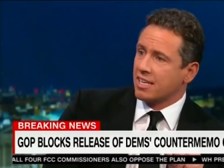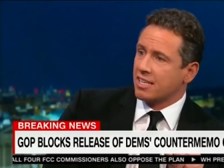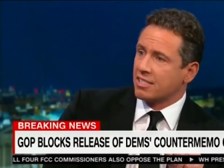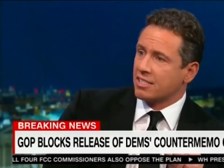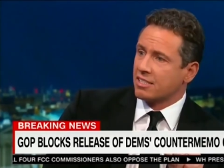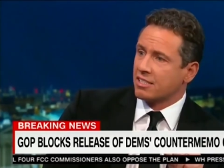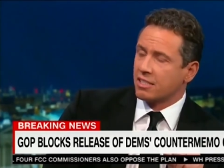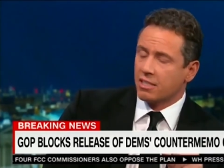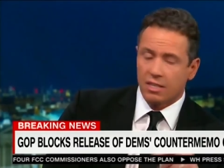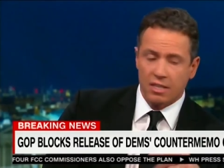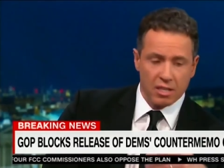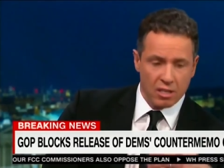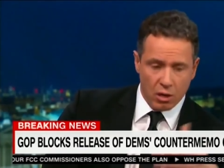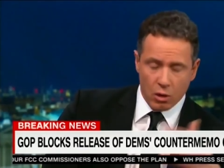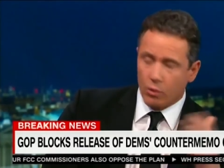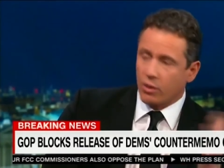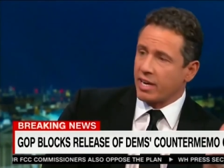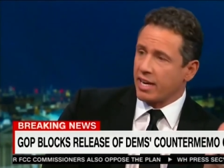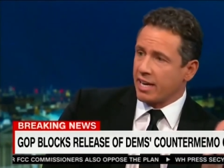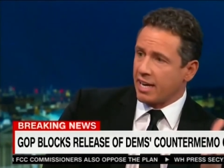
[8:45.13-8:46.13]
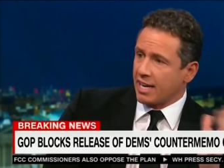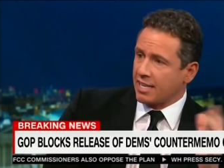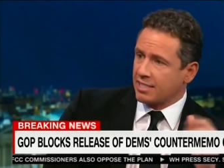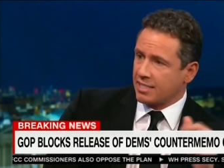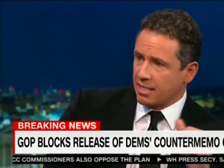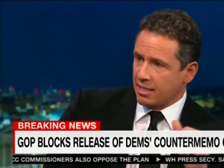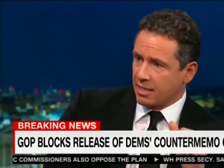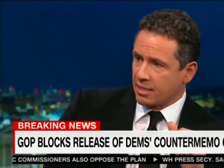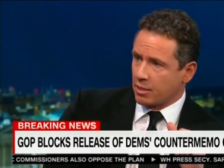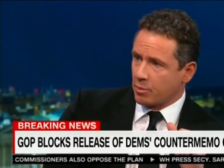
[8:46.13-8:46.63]
says, "Okay, I
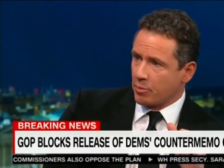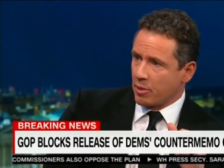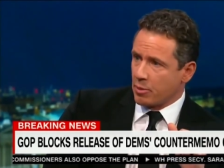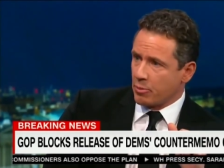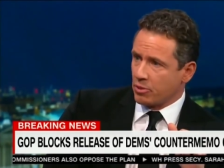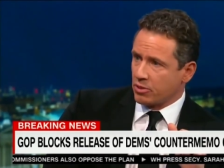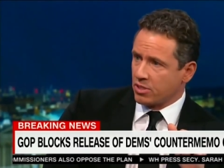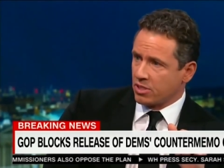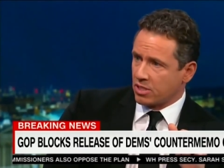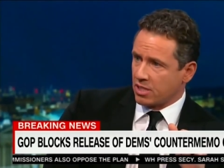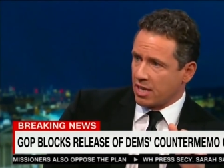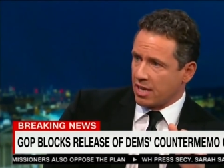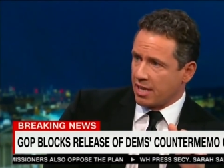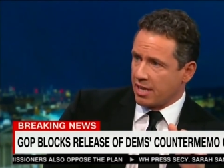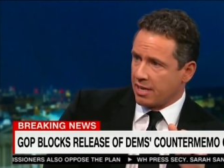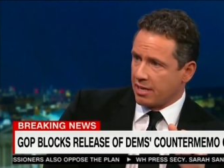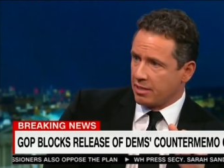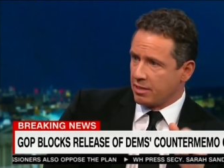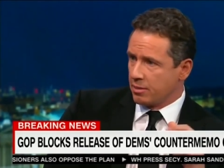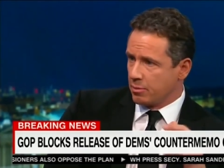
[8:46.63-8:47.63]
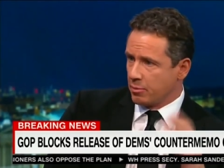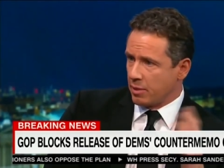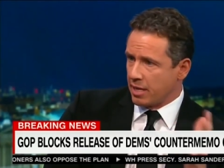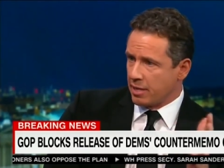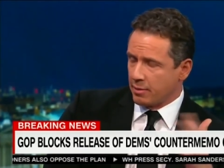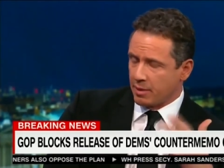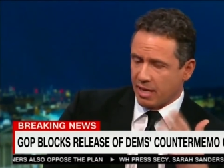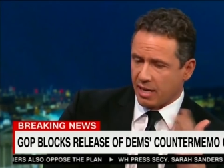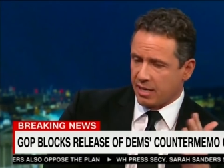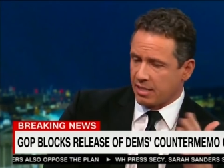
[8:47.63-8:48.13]
say let the people decide," uh,
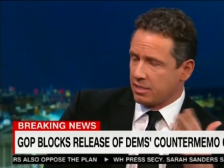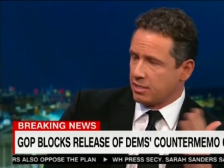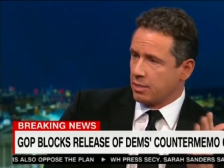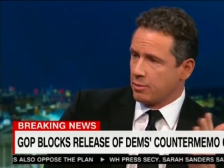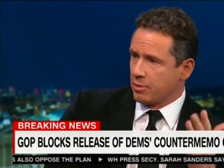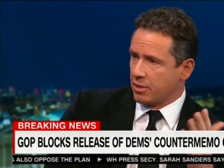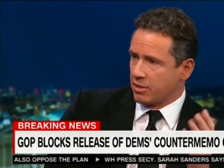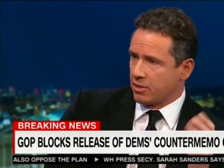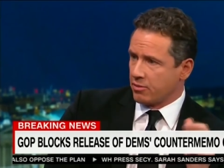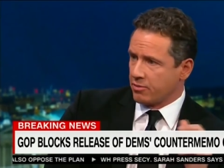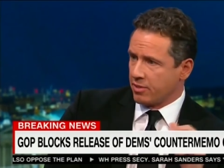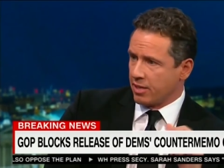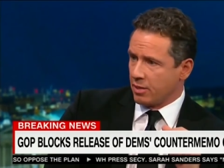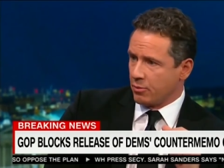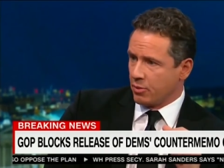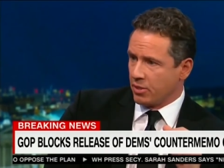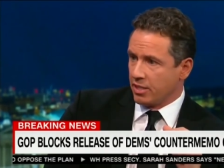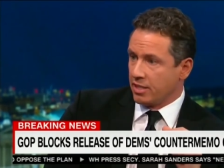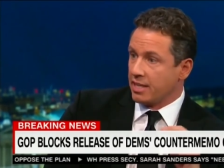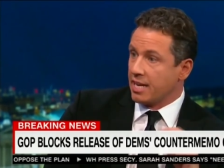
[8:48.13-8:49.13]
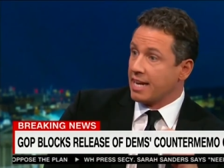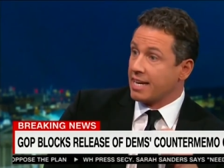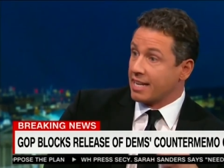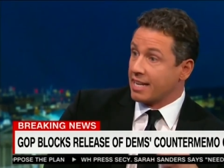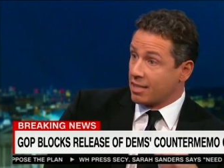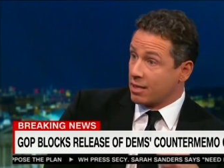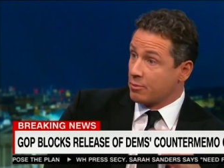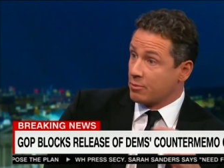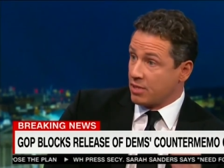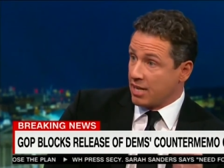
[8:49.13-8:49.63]
my guys seem that they're fine with it, and
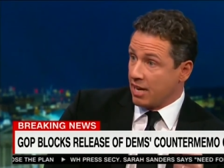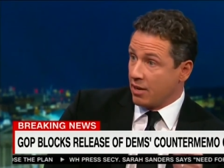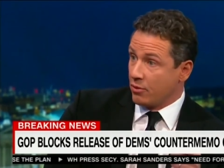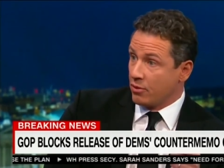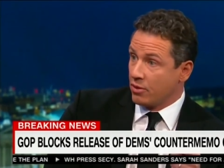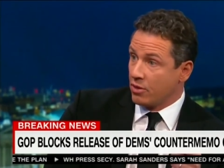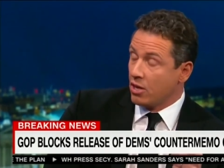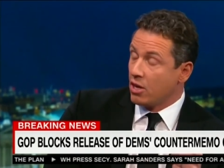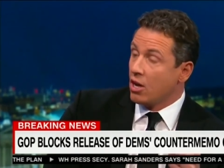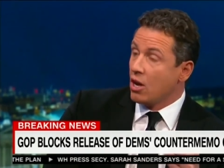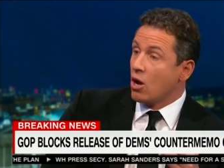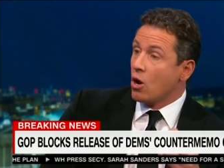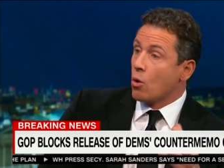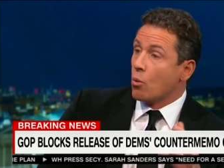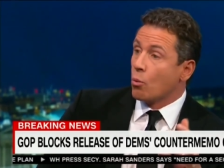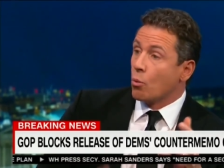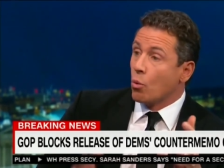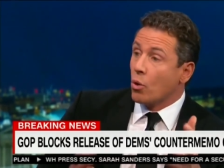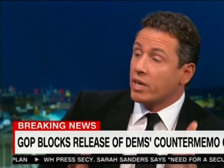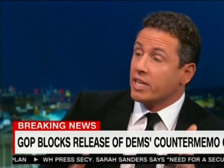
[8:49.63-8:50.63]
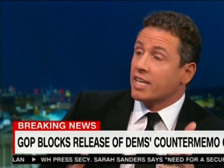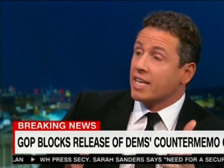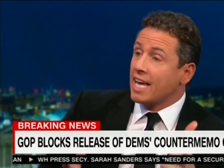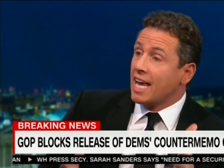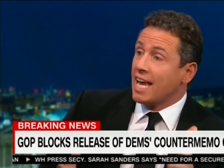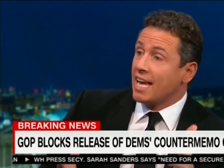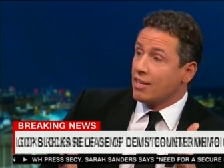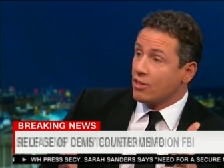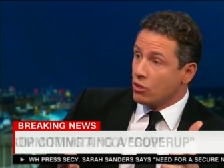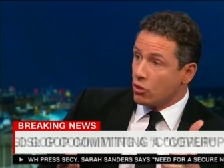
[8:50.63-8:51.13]
it comes out, what
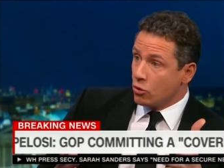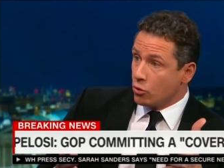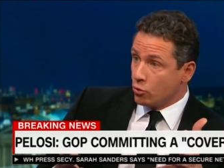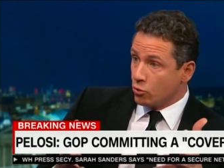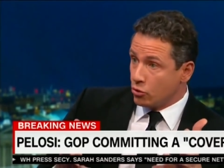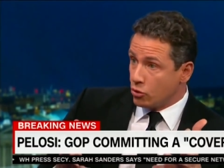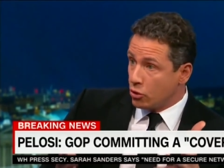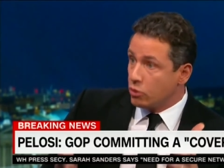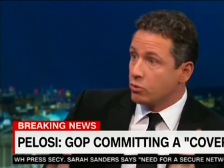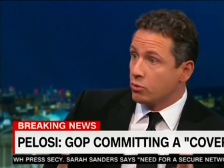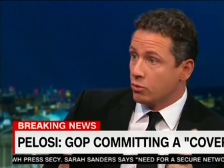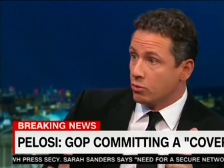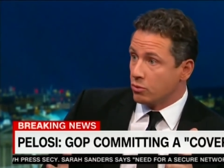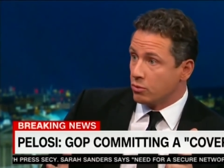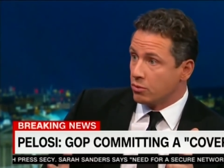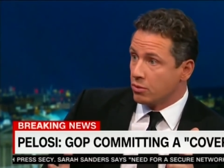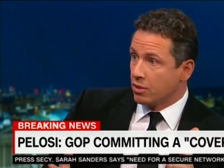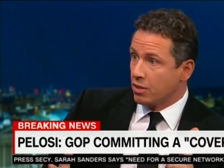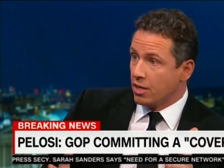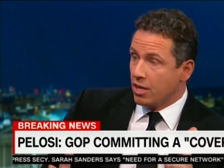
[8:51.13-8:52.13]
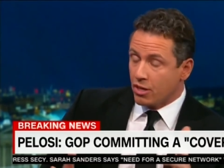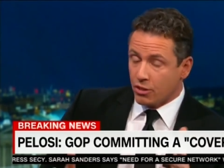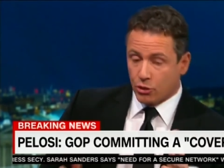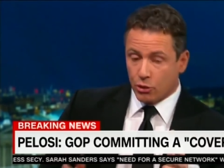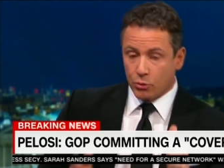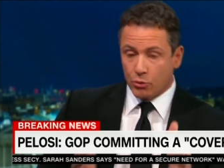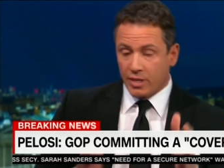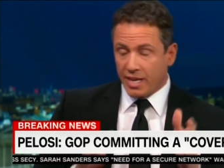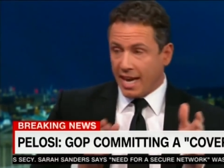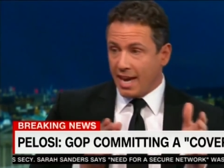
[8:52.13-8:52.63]
can you do?
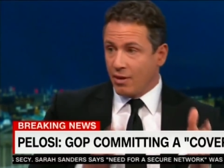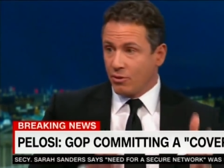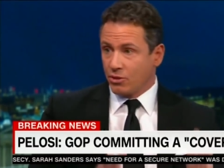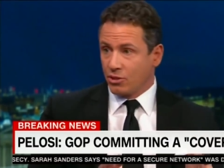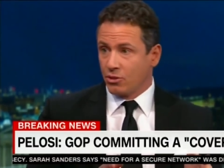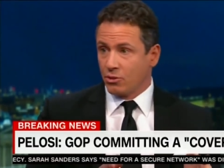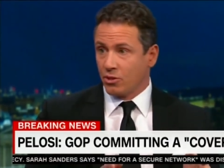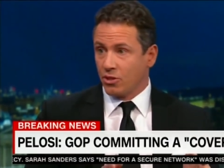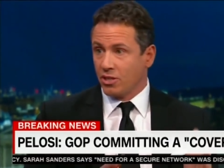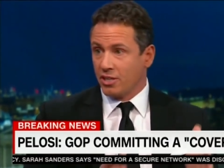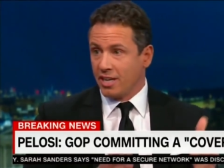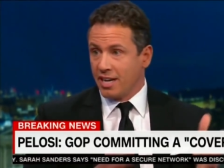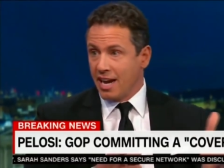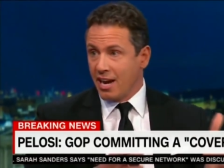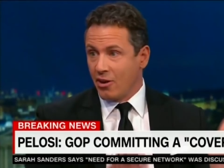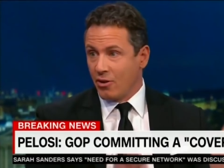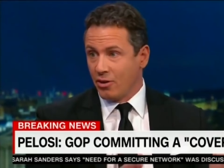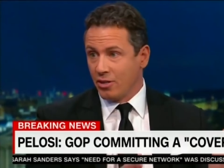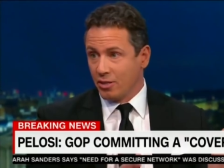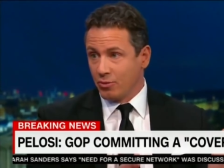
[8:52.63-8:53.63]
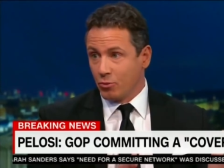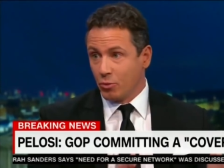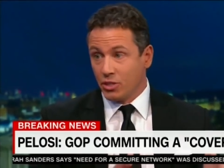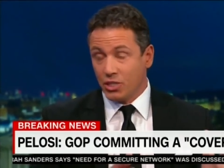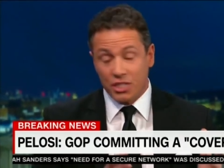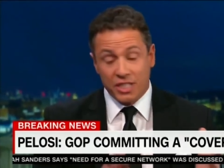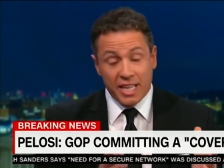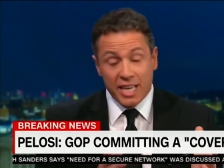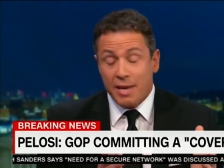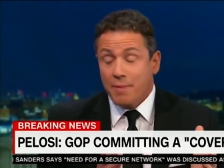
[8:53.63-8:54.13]
to counter a narrative
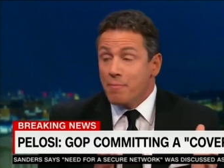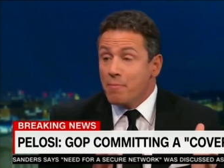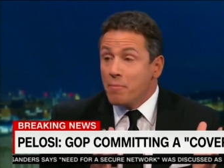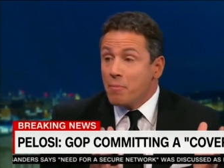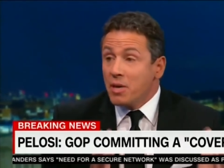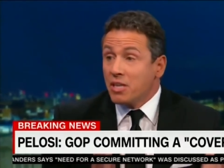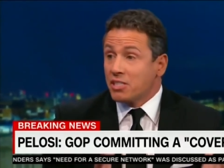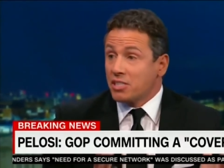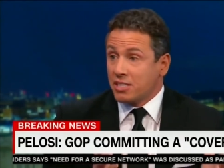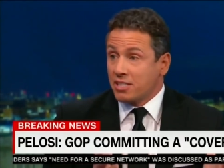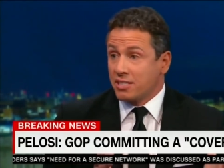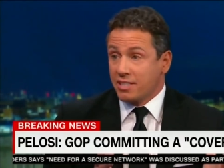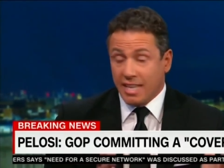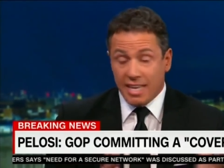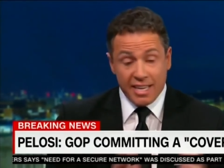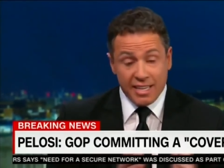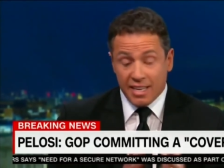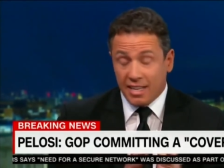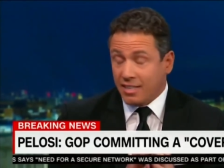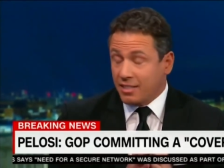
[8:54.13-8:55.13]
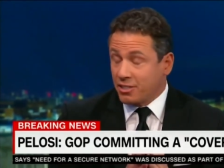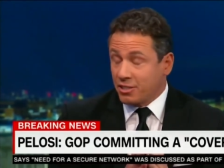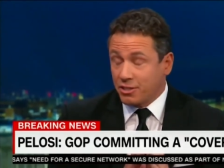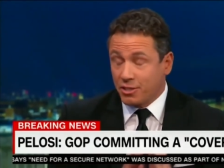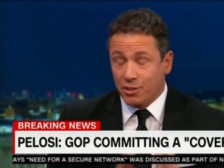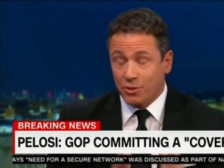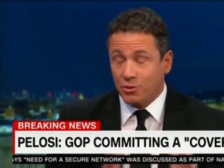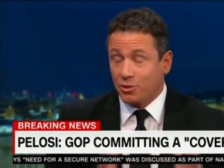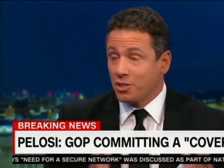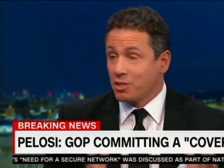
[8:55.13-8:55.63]
which they must, they
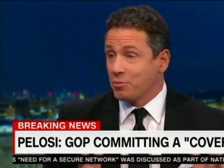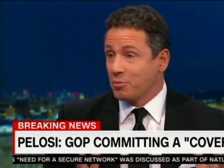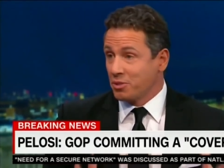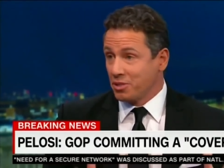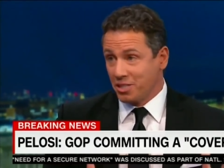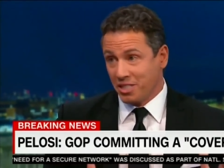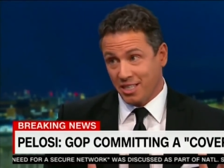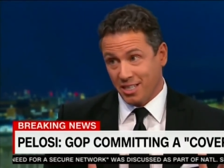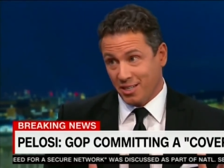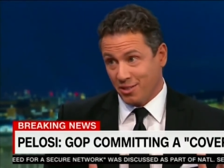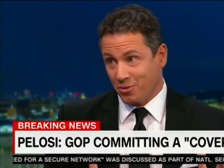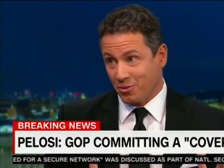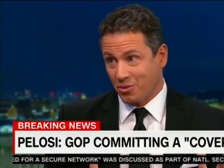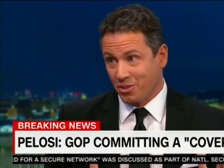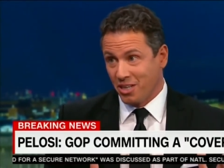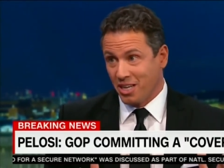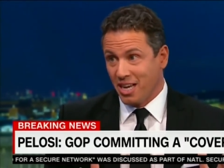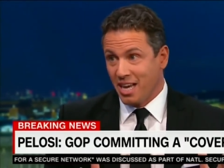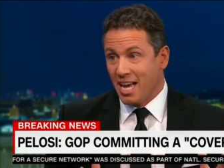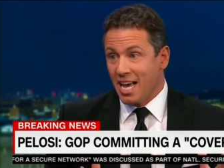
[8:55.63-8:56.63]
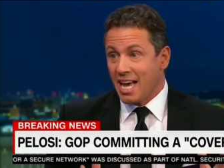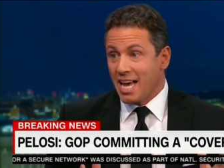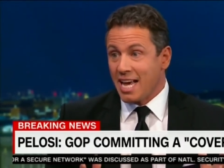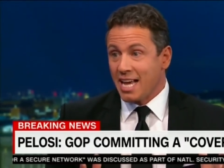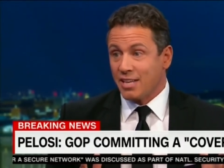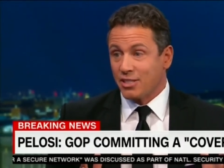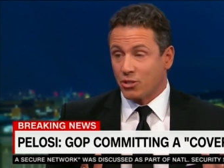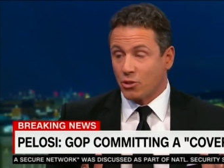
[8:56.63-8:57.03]
clearly believe no, no, no,